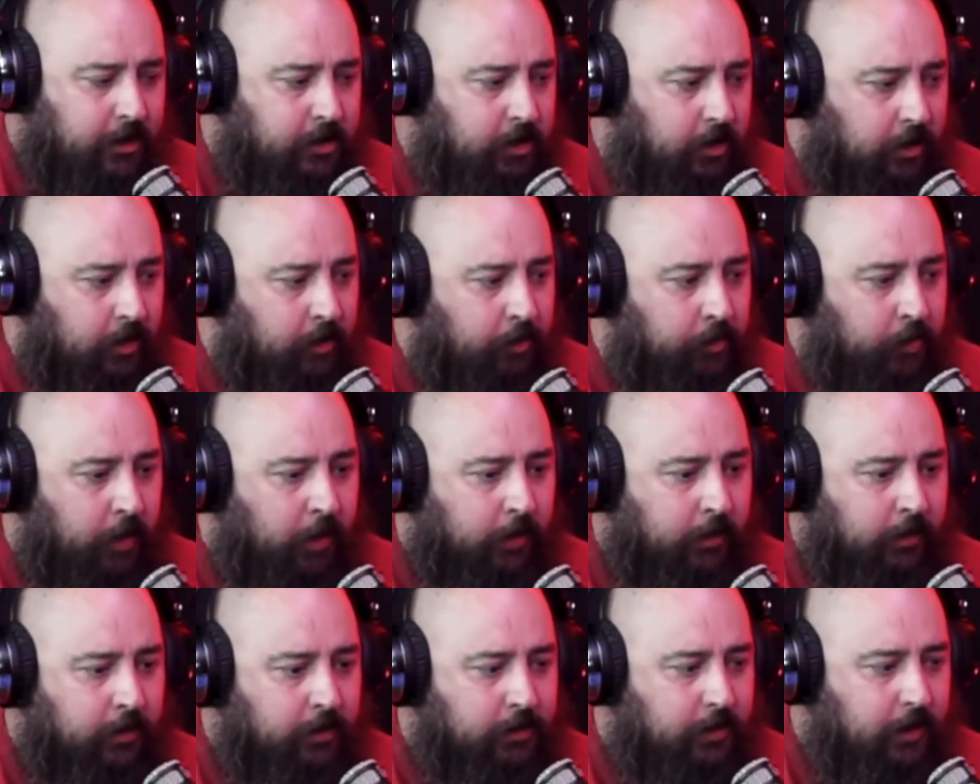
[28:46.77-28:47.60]
and the
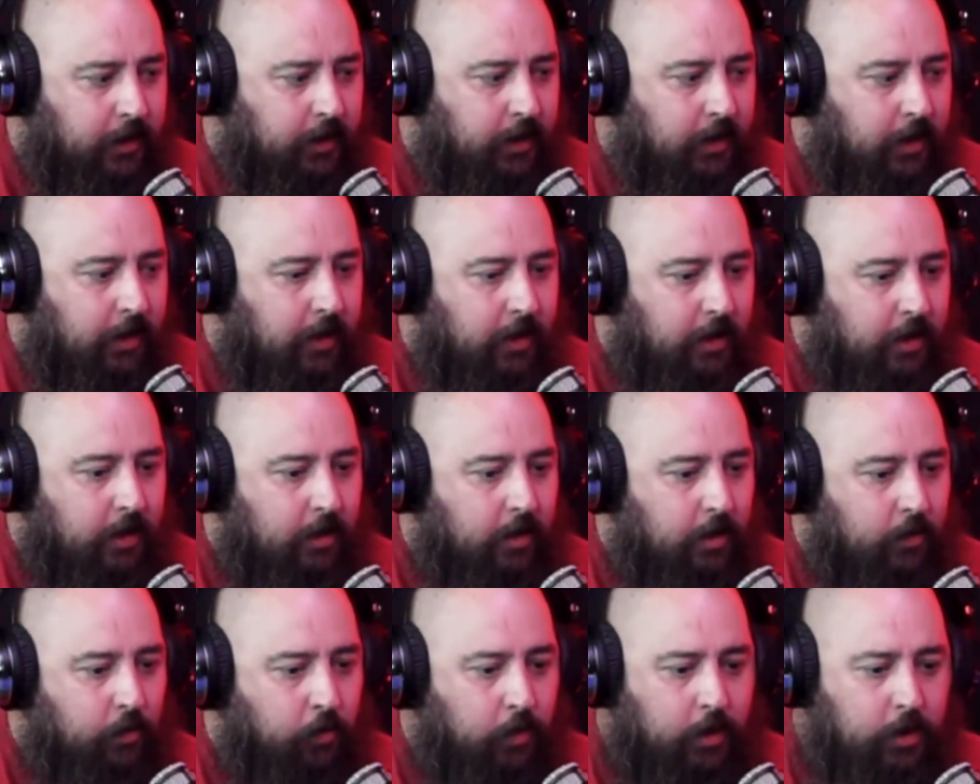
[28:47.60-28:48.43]
booker's like,
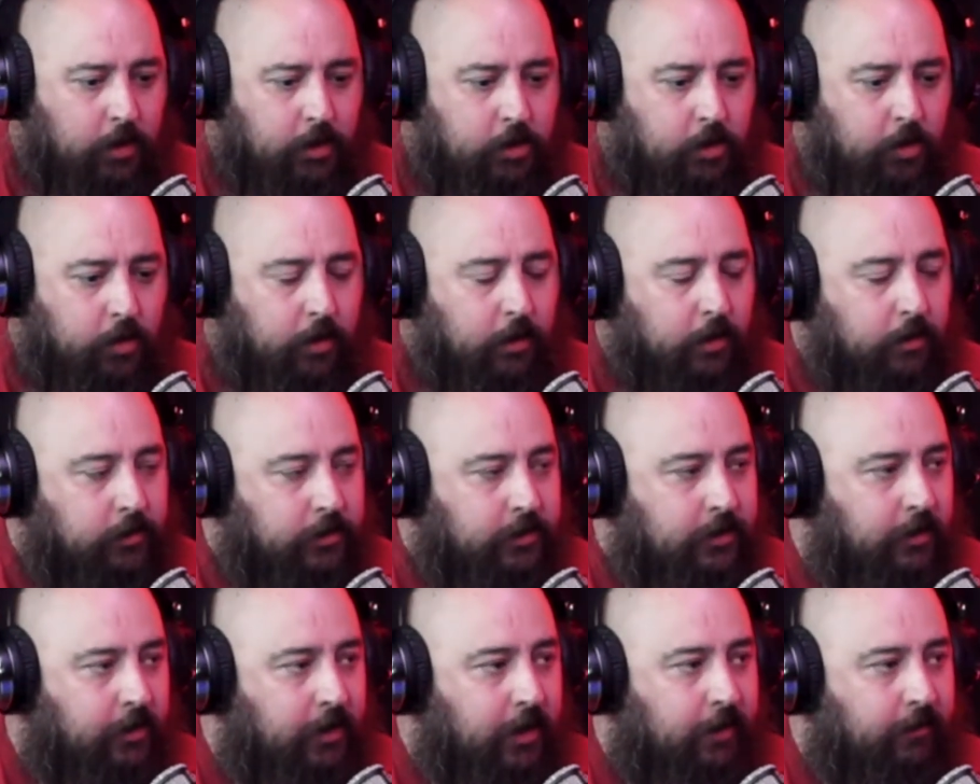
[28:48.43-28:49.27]
what are you doing? You
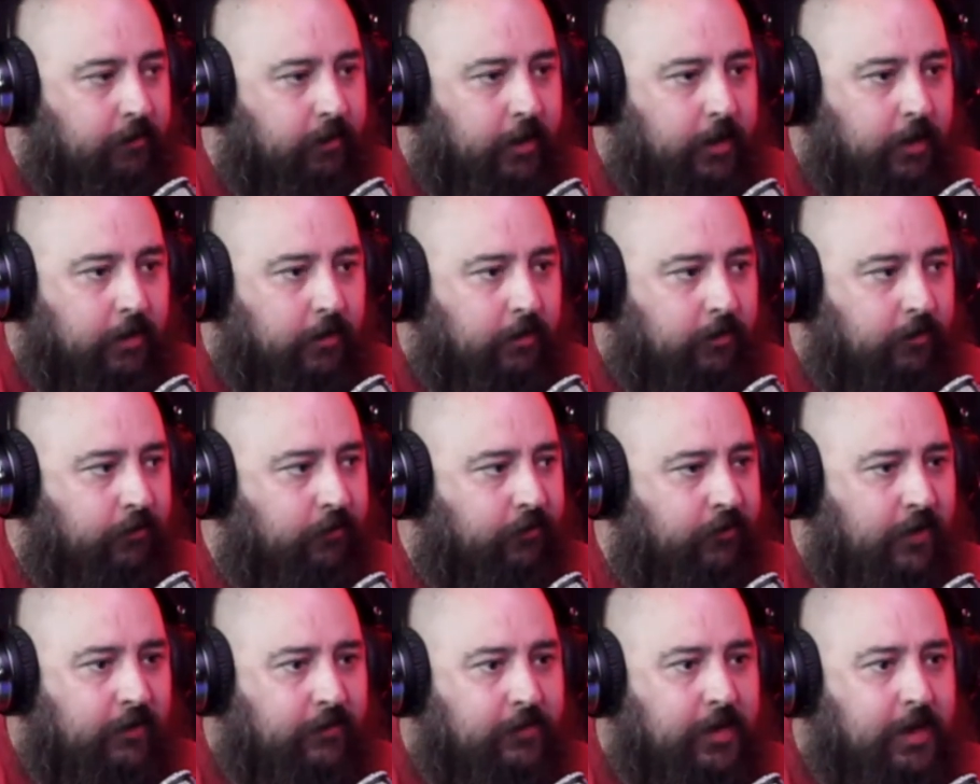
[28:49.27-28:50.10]
still have like
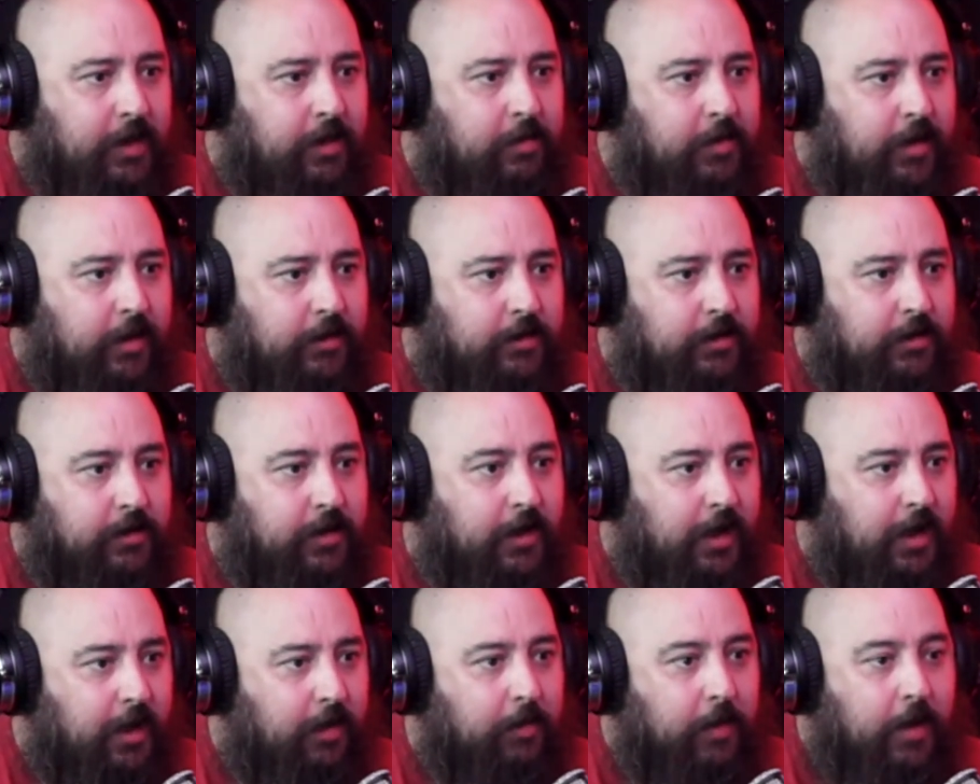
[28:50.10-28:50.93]
15 minutes of
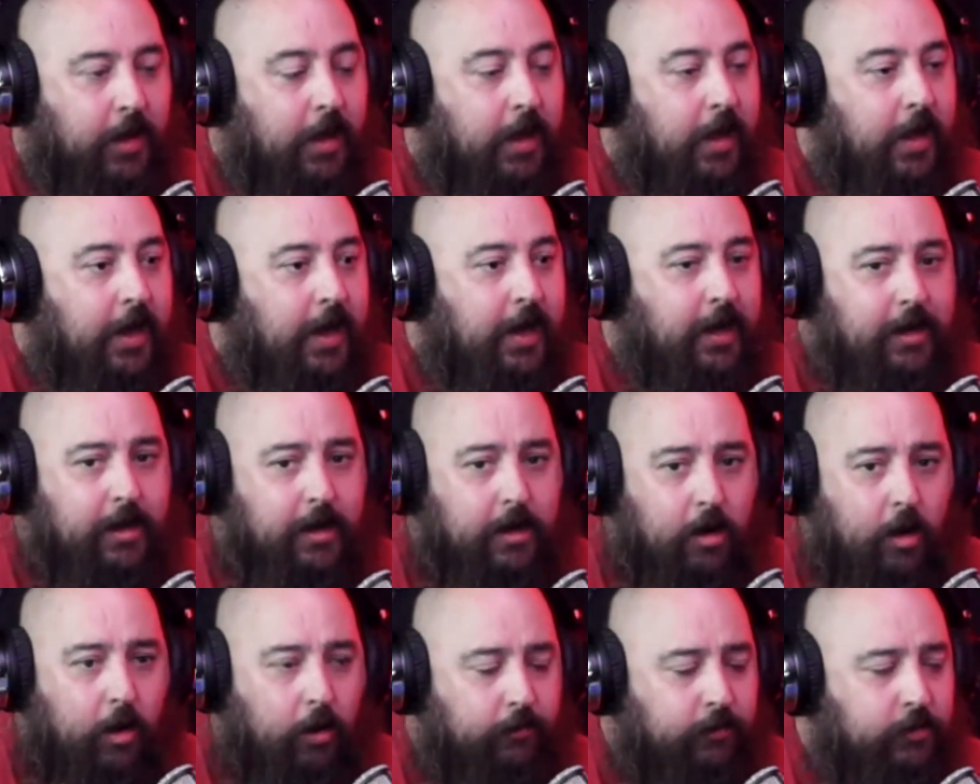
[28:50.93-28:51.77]
time. He
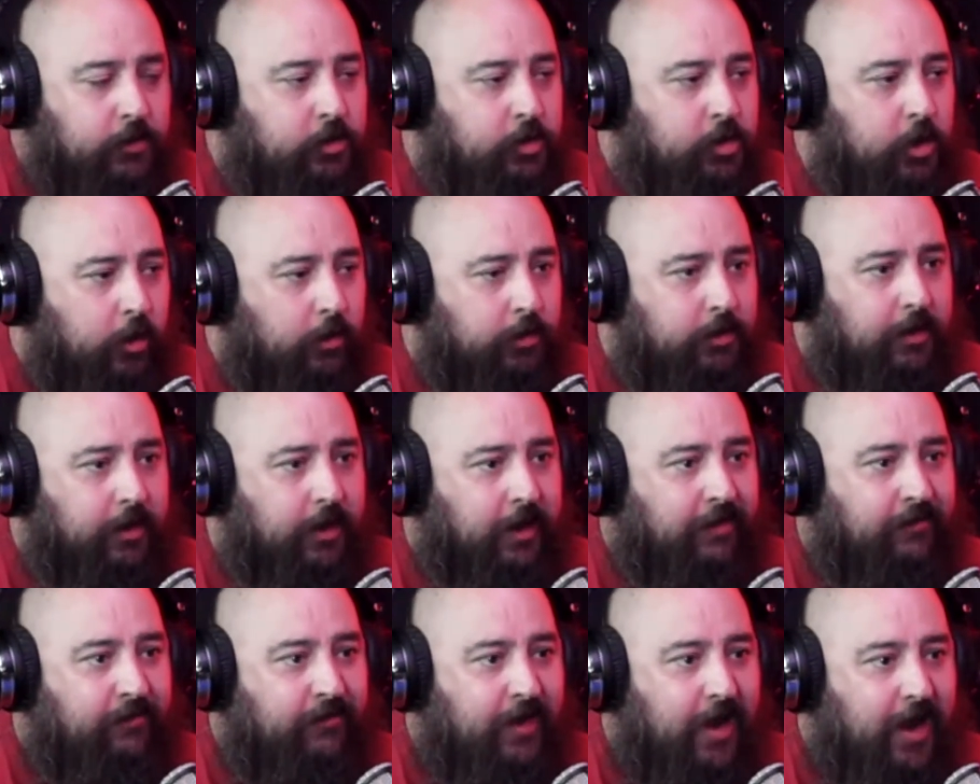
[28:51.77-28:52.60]
did all of his jokes in
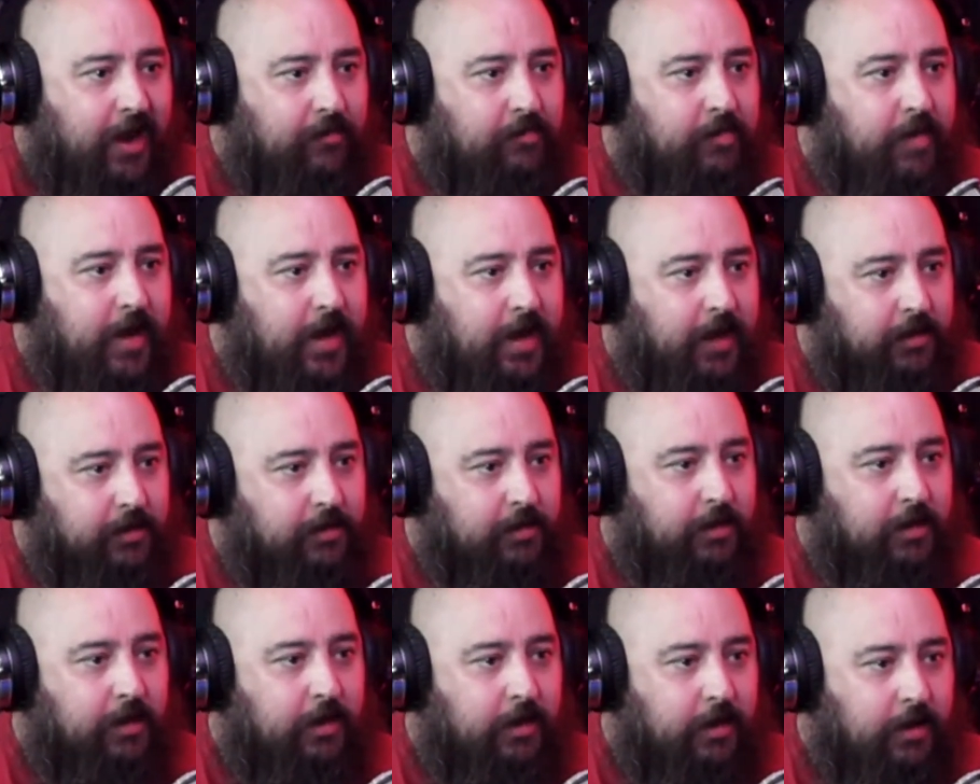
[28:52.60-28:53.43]
like 5
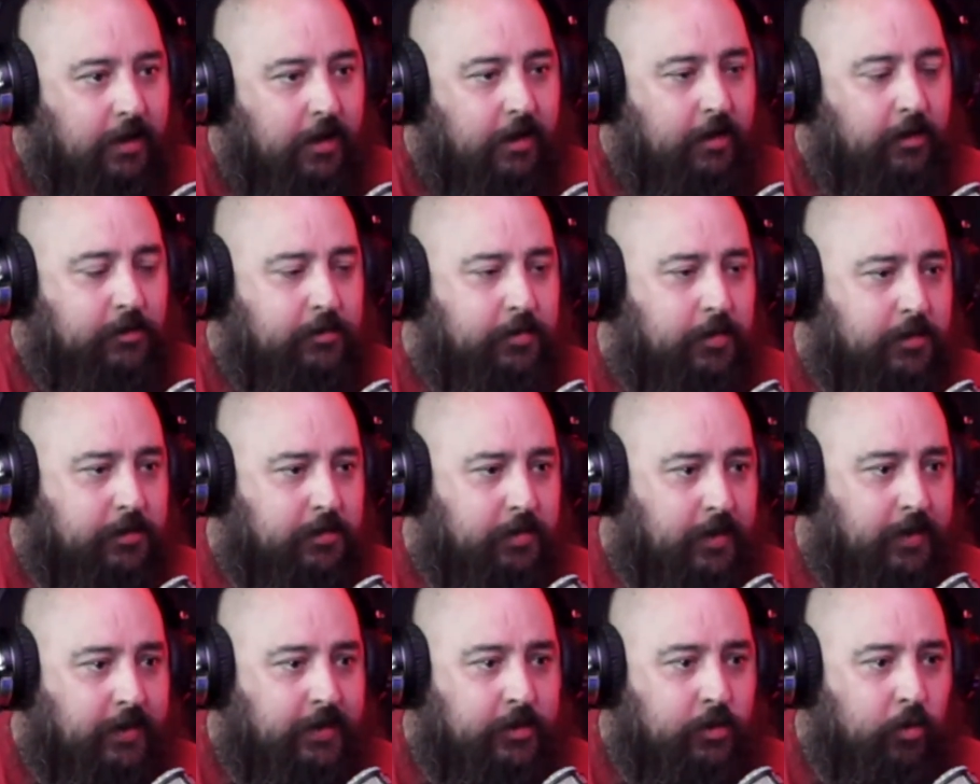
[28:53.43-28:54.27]
minutes, and he was supposed to
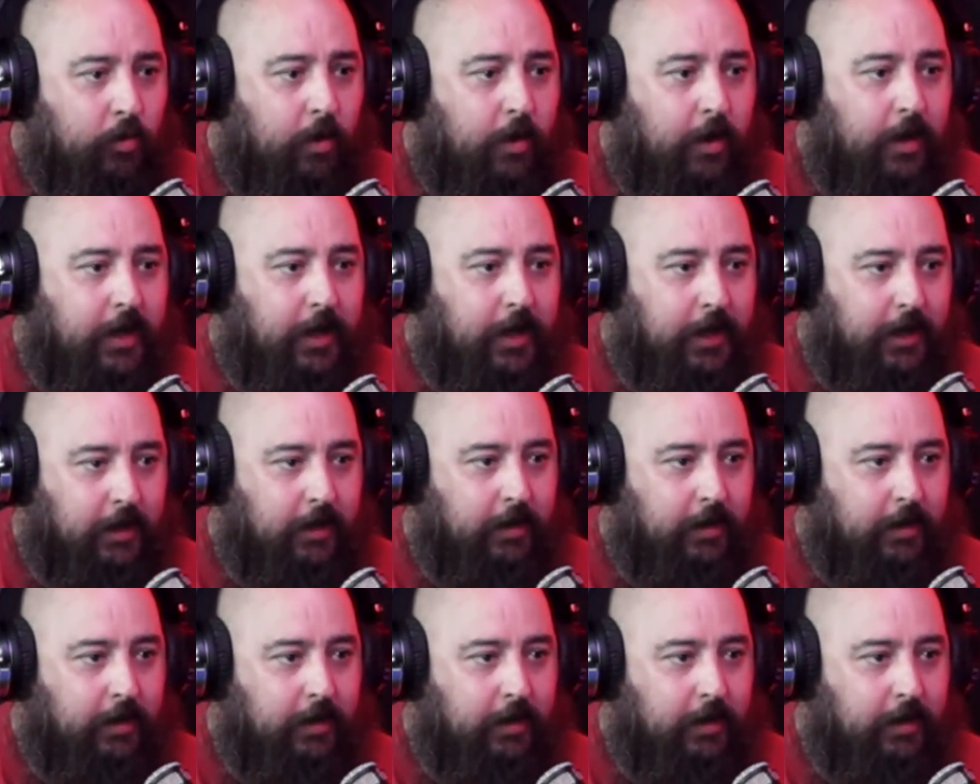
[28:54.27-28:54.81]
be 20.